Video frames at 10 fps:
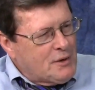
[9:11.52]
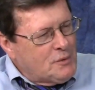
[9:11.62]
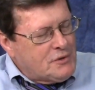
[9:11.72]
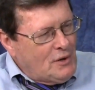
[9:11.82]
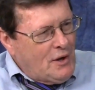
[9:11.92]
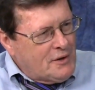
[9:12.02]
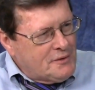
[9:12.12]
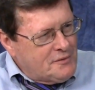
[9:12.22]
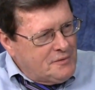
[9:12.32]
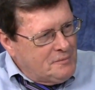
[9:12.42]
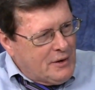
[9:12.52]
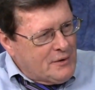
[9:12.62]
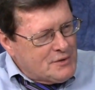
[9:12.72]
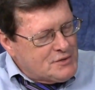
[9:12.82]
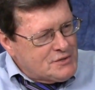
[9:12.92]
with a lot of
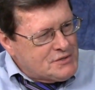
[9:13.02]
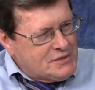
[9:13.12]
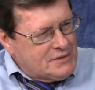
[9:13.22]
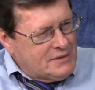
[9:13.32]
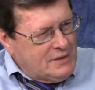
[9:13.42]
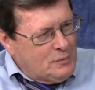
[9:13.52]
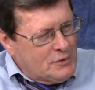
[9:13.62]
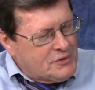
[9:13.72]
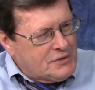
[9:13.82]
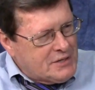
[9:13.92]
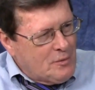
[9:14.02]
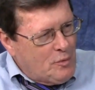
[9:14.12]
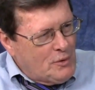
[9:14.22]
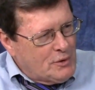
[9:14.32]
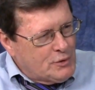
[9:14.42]
marriages and with the
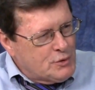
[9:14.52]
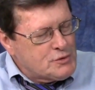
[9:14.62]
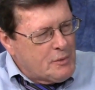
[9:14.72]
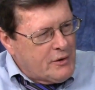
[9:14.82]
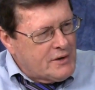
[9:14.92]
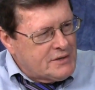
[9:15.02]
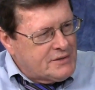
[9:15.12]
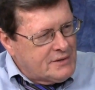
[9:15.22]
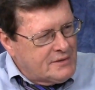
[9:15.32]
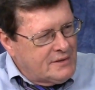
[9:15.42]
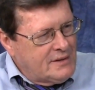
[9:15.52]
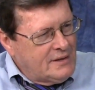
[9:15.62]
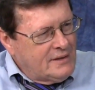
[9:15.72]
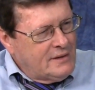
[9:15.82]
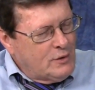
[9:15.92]
temple and who's married to
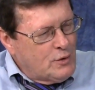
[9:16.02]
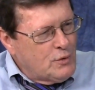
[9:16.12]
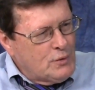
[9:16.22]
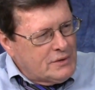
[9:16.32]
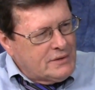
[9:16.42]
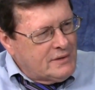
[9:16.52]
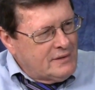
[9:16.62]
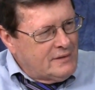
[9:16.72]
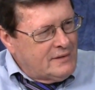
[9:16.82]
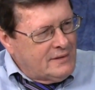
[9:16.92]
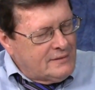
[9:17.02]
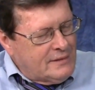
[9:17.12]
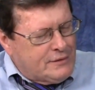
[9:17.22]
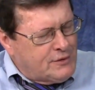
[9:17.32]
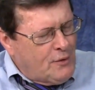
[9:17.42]
who and, uh,
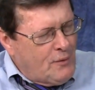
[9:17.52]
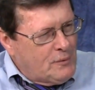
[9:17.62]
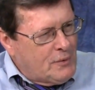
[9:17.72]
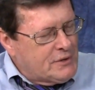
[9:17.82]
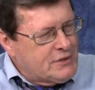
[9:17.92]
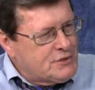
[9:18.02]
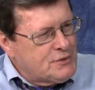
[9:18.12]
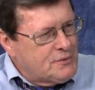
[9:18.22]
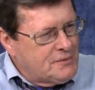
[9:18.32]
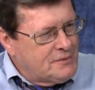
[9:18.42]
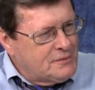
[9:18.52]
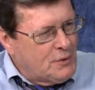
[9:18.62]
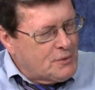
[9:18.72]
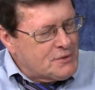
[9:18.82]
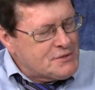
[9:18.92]
so on. What did you
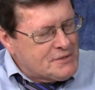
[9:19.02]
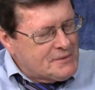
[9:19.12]
notice?